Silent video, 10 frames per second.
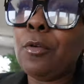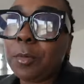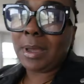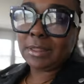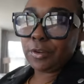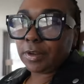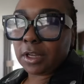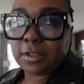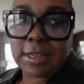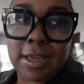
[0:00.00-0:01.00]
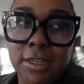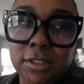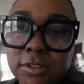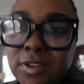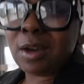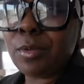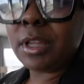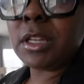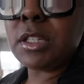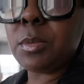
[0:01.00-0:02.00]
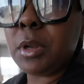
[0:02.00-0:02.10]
we about to get ready to go live. I went ahead and just